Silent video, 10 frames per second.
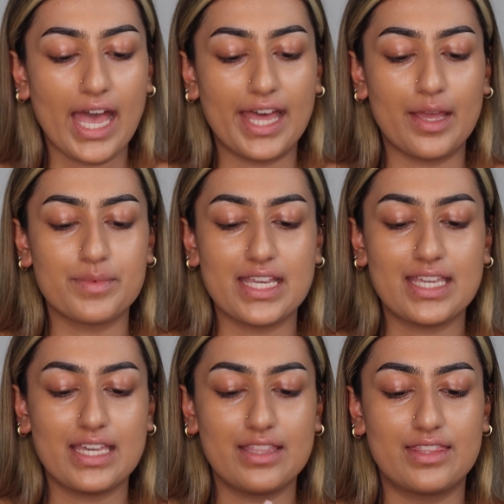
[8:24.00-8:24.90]
and I'm
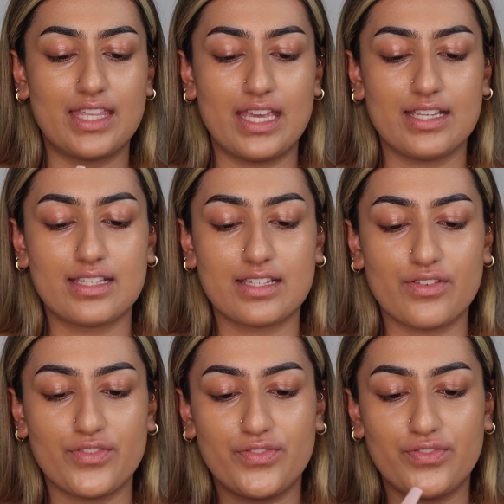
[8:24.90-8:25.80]
taking this
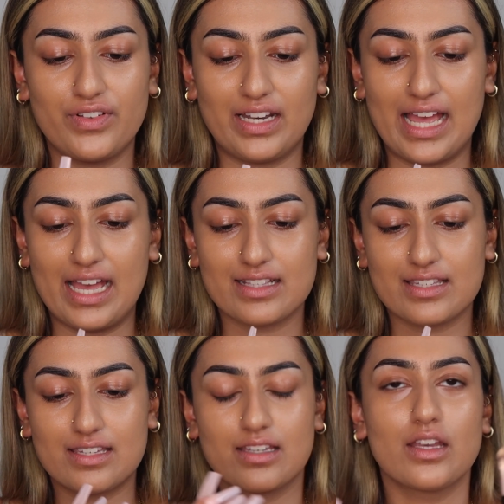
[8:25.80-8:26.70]

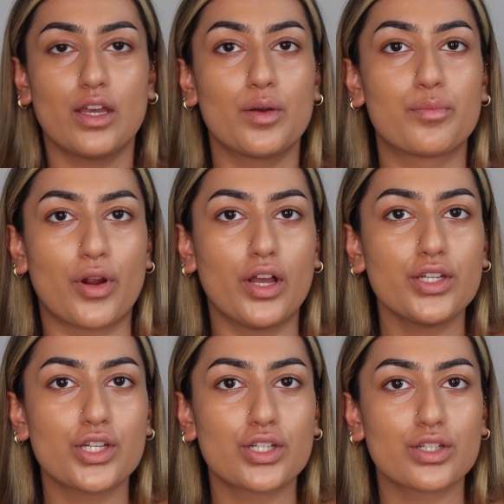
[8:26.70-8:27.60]
flat
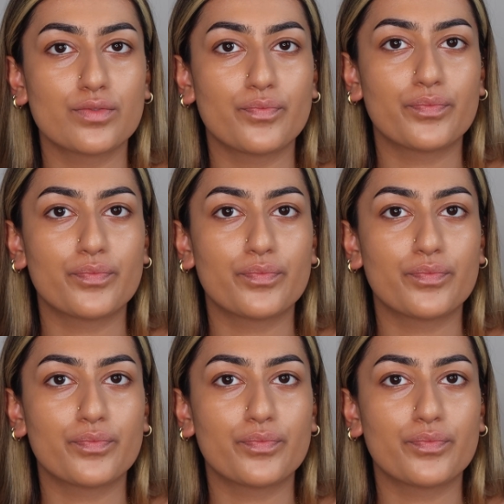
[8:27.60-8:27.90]
brush.